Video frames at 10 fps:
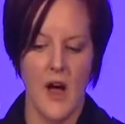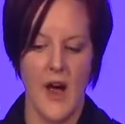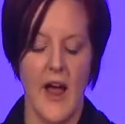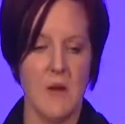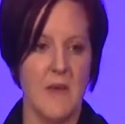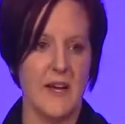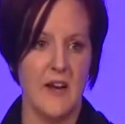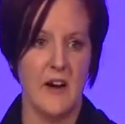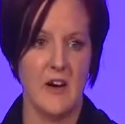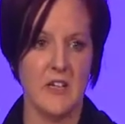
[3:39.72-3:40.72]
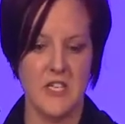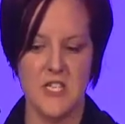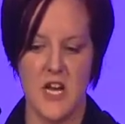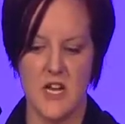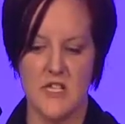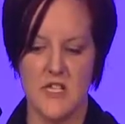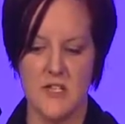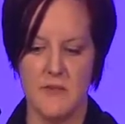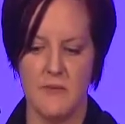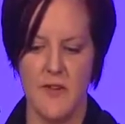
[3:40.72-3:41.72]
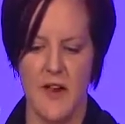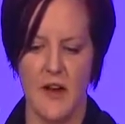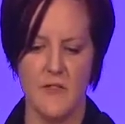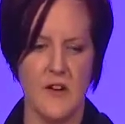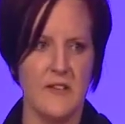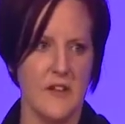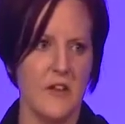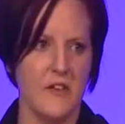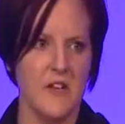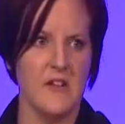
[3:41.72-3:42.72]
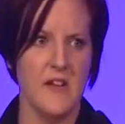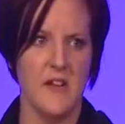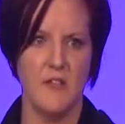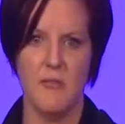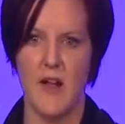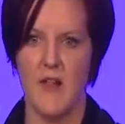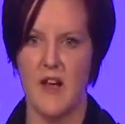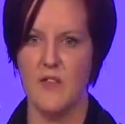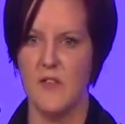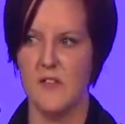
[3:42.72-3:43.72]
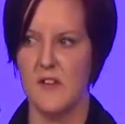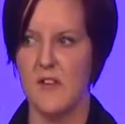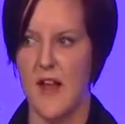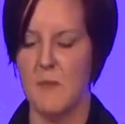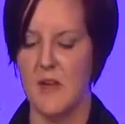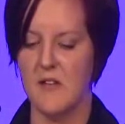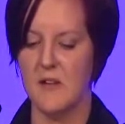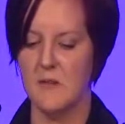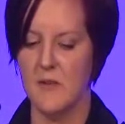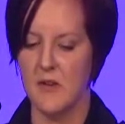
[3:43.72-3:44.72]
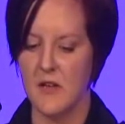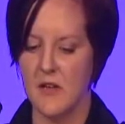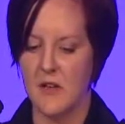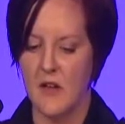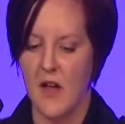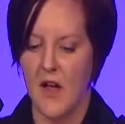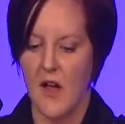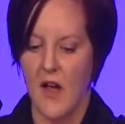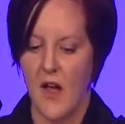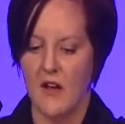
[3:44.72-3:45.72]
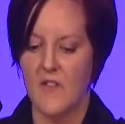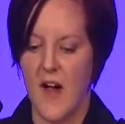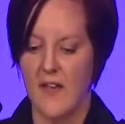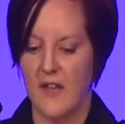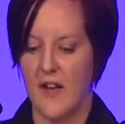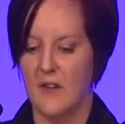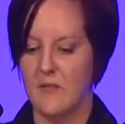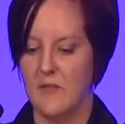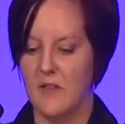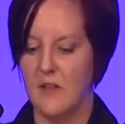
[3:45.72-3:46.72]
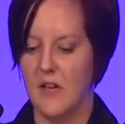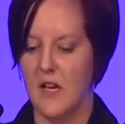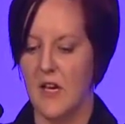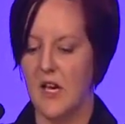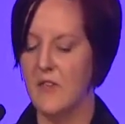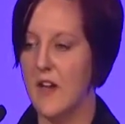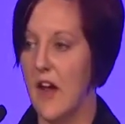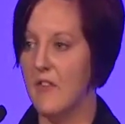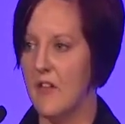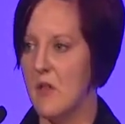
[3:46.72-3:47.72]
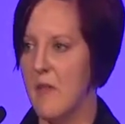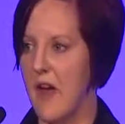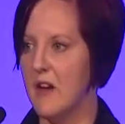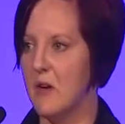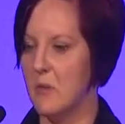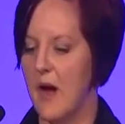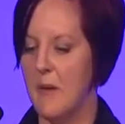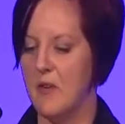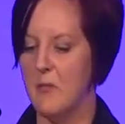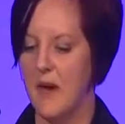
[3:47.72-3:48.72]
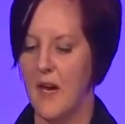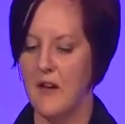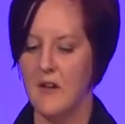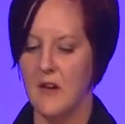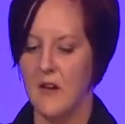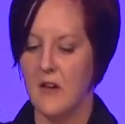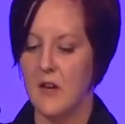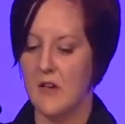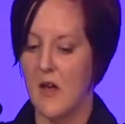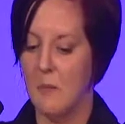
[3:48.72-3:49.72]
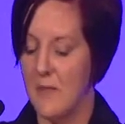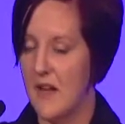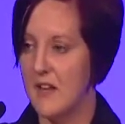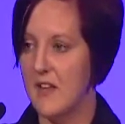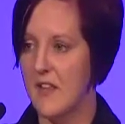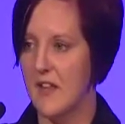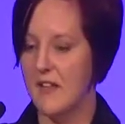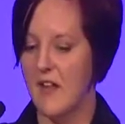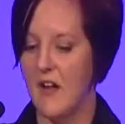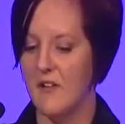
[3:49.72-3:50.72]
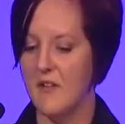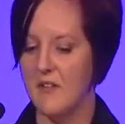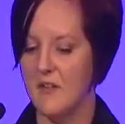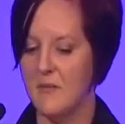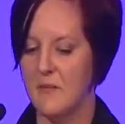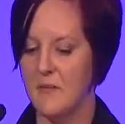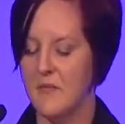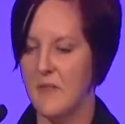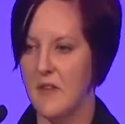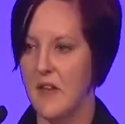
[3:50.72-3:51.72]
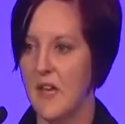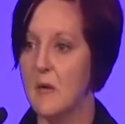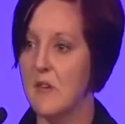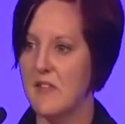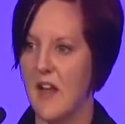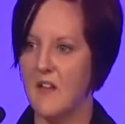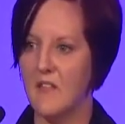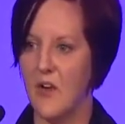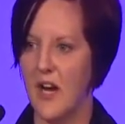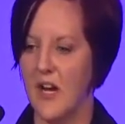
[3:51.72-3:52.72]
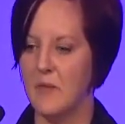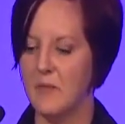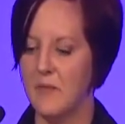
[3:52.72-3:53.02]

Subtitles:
I had my character judged. Every single detail of my life was examined. And finally, even after the man who raped me admitted to the assaults, he was set free.